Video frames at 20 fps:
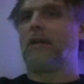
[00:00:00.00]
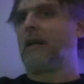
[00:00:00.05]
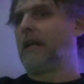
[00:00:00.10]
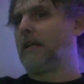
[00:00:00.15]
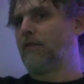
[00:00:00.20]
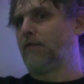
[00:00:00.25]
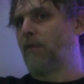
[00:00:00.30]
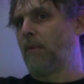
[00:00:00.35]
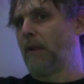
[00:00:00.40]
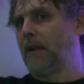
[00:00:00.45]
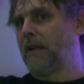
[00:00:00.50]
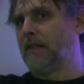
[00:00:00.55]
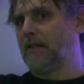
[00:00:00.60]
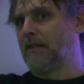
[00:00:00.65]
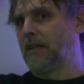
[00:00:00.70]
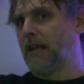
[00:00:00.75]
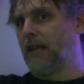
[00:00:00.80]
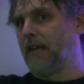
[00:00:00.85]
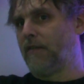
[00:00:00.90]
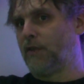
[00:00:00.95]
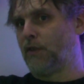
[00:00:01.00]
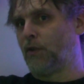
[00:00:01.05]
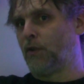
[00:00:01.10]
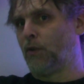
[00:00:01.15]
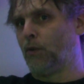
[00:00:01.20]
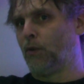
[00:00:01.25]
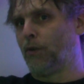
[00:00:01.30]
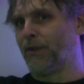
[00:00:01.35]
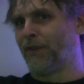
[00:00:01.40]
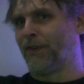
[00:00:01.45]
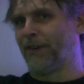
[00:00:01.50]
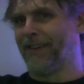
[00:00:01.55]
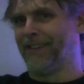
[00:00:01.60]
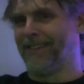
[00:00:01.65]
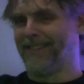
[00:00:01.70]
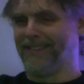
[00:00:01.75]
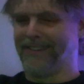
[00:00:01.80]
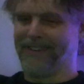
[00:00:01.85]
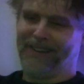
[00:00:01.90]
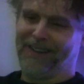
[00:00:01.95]
Let's Replace Dave's Tools
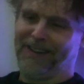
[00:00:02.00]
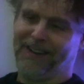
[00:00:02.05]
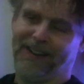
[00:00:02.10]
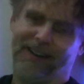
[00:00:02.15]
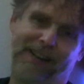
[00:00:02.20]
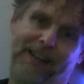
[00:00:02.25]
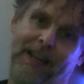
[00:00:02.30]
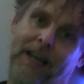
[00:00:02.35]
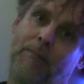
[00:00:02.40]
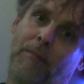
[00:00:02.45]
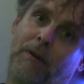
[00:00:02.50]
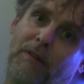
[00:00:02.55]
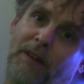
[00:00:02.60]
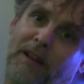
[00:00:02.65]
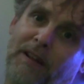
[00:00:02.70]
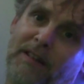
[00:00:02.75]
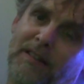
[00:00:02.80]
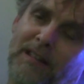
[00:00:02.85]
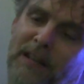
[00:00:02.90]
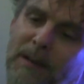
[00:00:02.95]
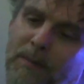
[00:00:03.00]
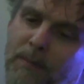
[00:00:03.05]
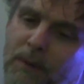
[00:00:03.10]
Fund. And again, my thanks to Nick